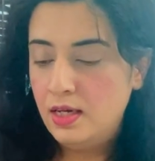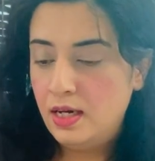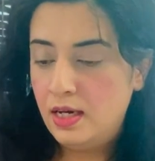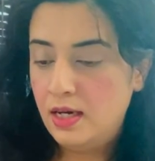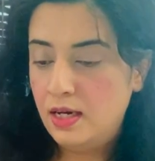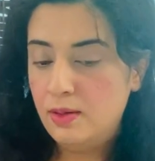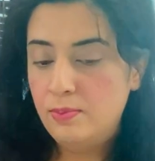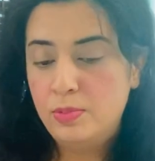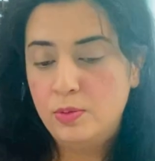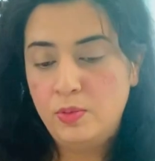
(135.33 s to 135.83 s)

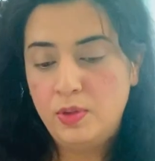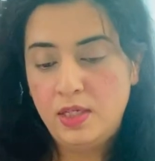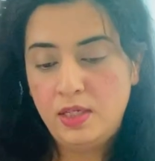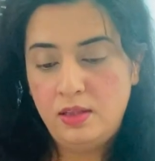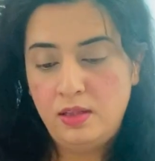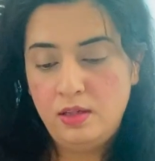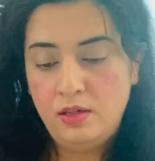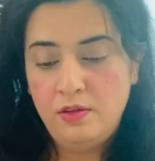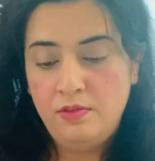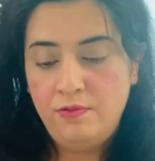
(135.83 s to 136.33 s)
Uh, but when I
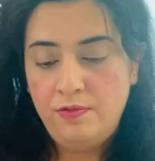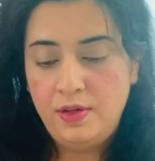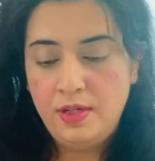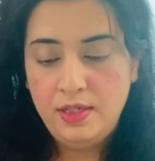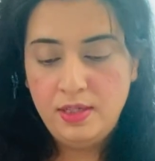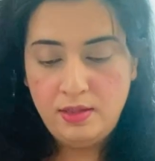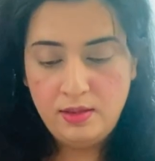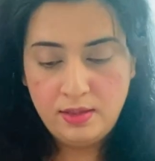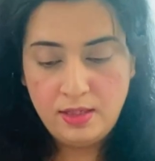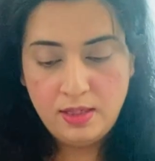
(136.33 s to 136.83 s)

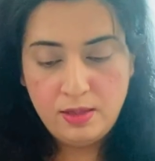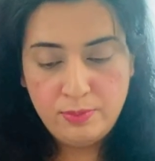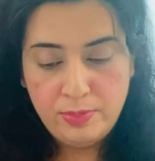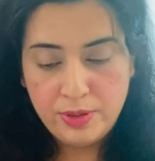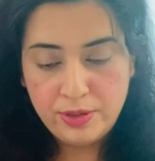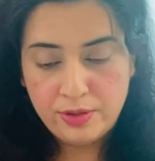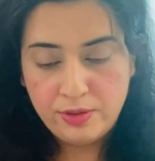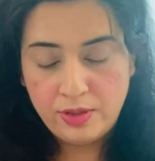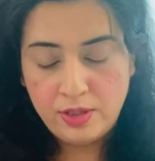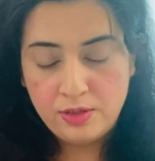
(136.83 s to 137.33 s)
clarify, I'll get a
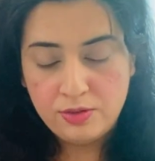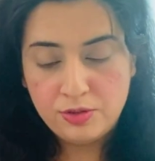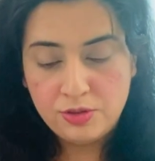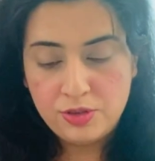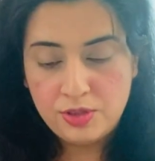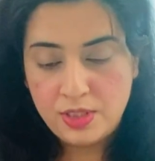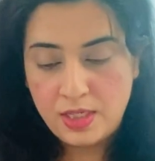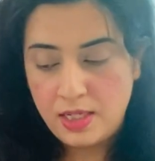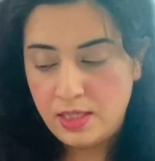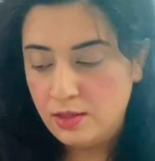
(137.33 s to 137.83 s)
better
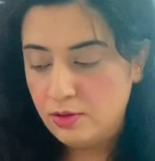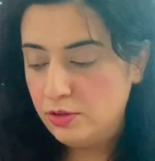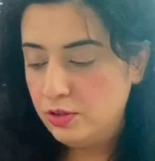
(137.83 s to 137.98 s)
understanding.